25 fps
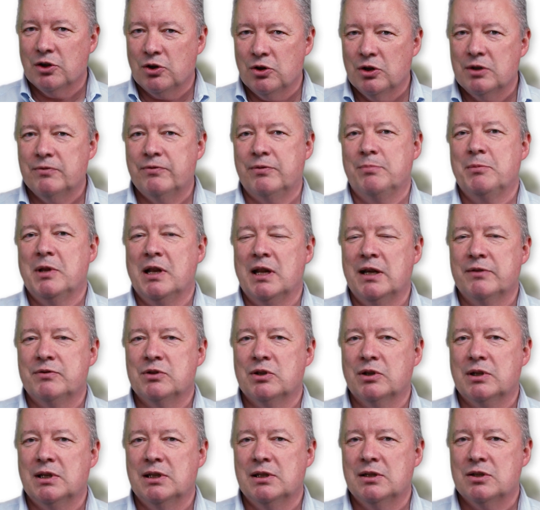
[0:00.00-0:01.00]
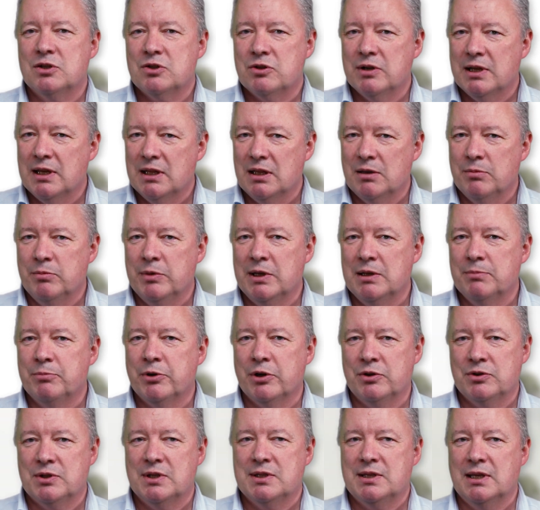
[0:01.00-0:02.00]
the good from the livestock industry and the meat
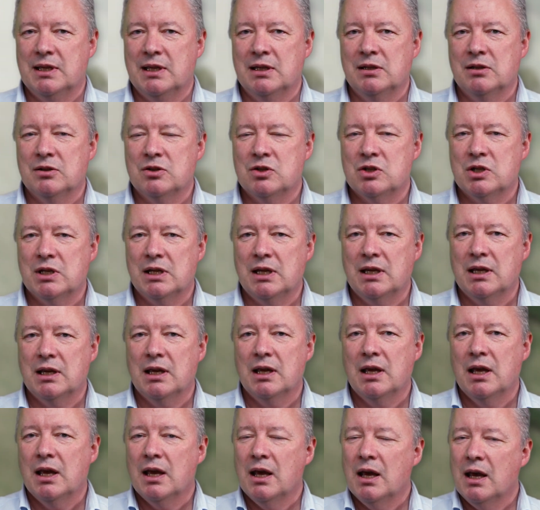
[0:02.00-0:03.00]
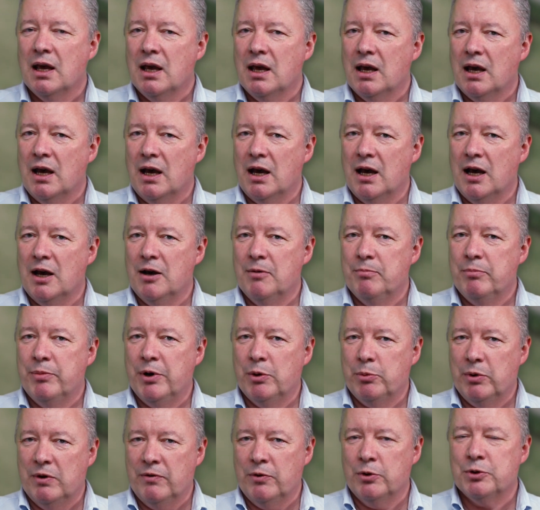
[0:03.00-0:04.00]
processing industry.
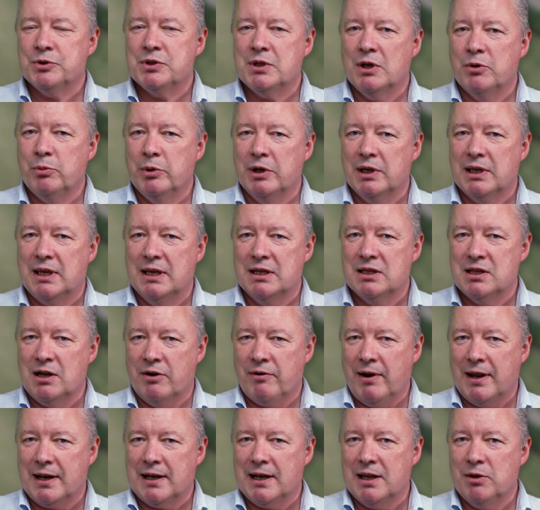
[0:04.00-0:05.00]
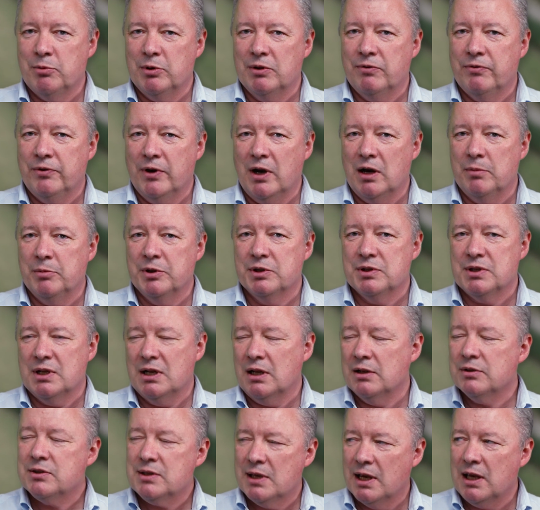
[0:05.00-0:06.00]
But we're also working directly with farmers,
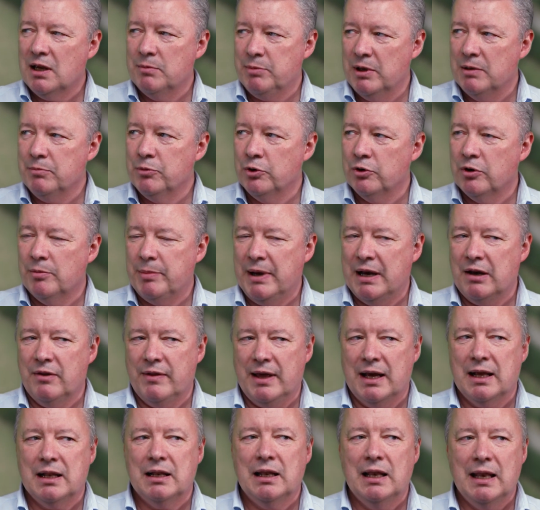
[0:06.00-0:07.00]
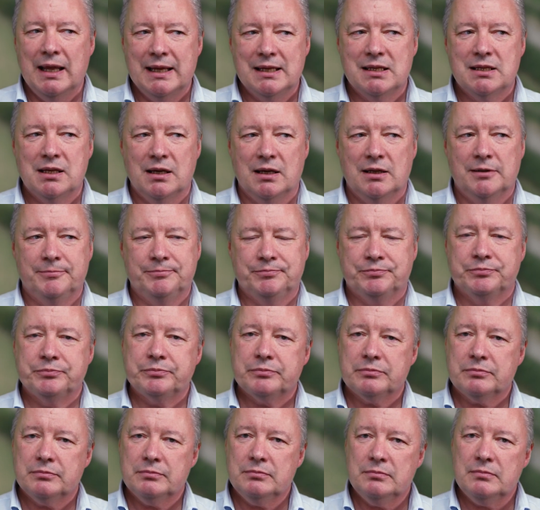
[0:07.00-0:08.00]
and I'll say a bit more about that later.
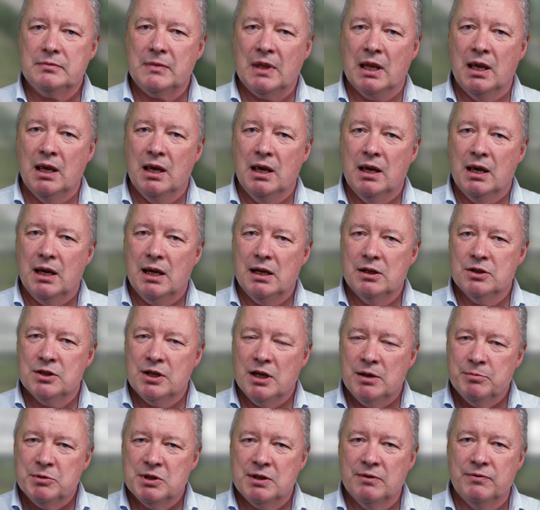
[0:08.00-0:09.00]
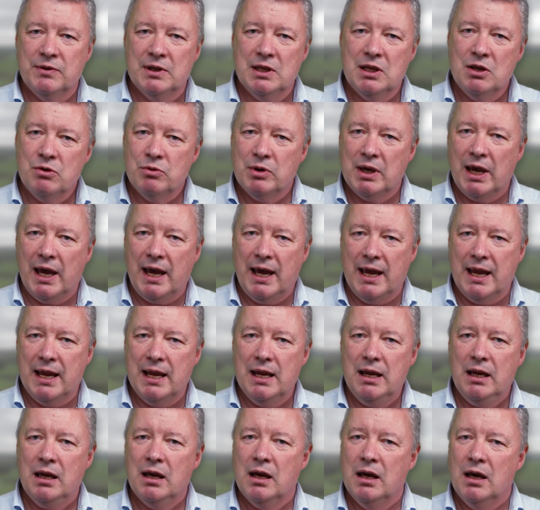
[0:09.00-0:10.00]
In terms of the
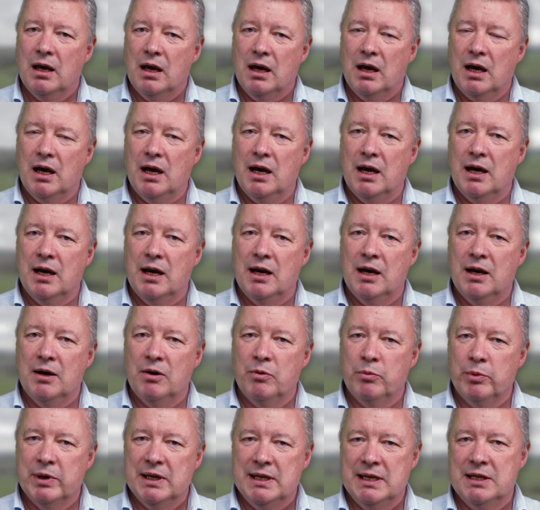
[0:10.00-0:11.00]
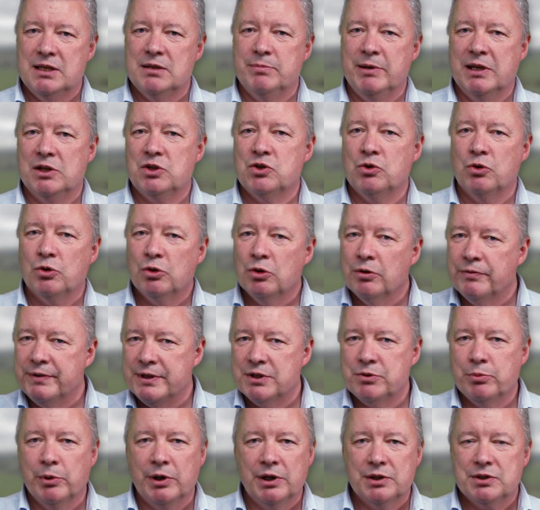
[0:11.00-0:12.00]
UK, we need to make sure all of
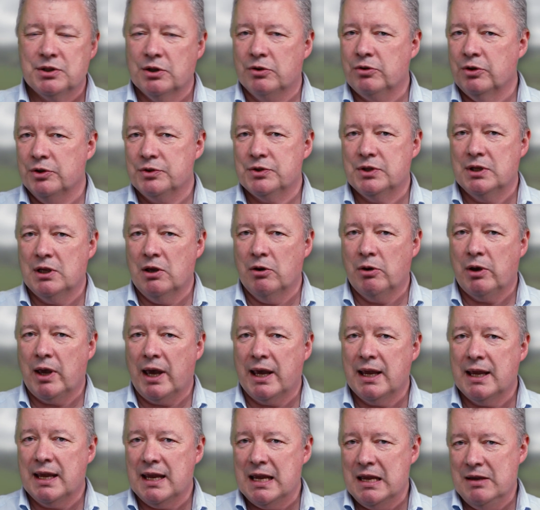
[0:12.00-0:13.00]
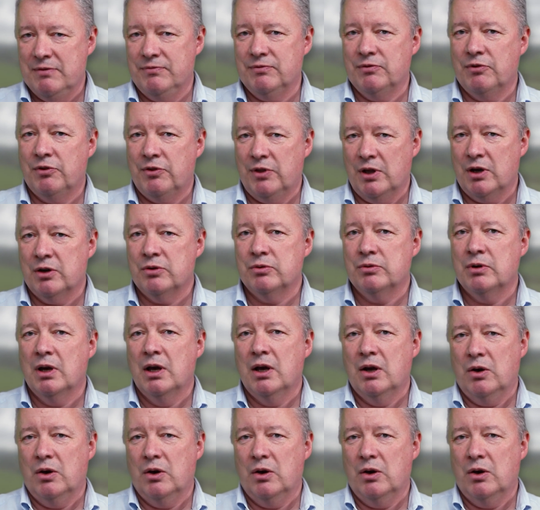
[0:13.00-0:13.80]
this works across the UK, even though